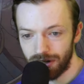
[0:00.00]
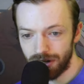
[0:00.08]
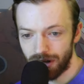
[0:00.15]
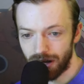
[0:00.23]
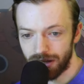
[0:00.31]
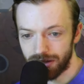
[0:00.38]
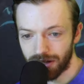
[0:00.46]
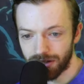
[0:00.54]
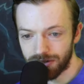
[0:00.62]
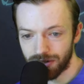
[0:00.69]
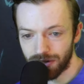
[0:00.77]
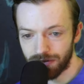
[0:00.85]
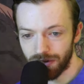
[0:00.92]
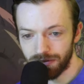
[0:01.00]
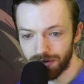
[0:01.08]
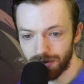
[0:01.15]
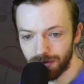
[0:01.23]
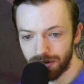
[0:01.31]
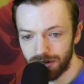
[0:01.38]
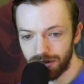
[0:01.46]
and that's their favorite
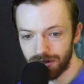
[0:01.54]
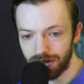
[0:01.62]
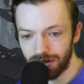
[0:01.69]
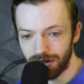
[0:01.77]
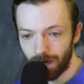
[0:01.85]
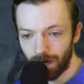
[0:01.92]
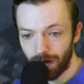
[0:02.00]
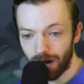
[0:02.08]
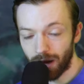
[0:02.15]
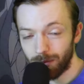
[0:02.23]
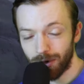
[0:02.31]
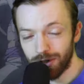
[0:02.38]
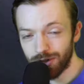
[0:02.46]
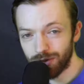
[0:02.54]
one. I'm partial